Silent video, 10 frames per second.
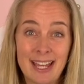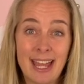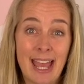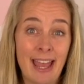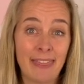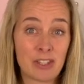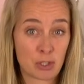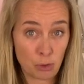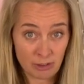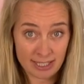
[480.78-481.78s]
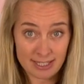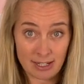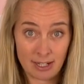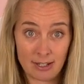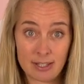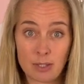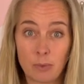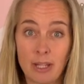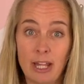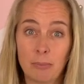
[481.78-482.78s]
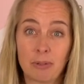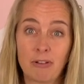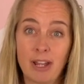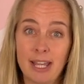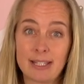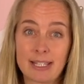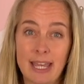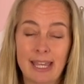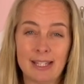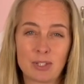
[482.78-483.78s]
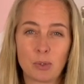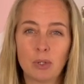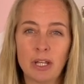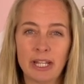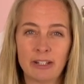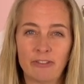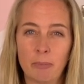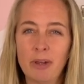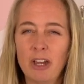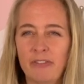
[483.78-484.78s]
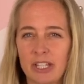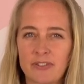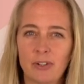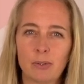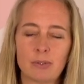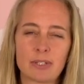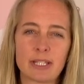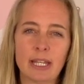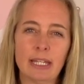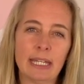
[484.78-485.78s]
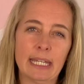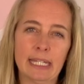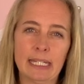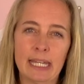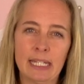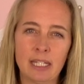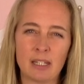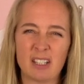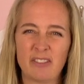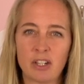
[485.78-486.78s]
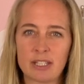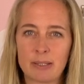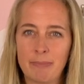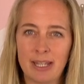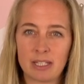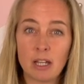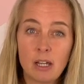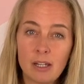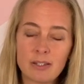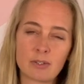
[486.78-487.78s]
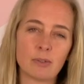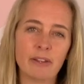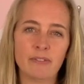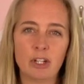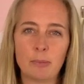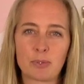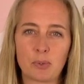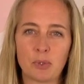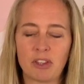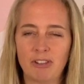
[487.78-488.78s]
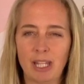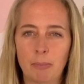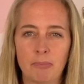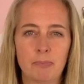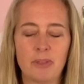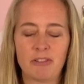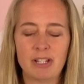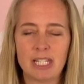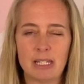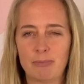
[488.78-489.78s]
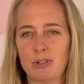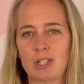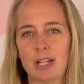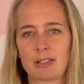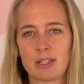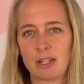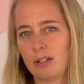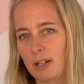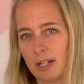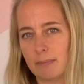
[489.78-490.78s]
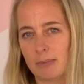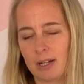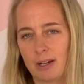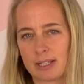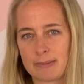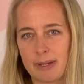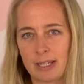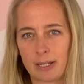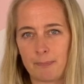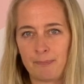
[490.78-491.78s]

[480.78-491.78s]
and the scoring stylus will help create a score line for perfect folds in any kind of custom made cards or envelopes or 3D projects that you might like to make.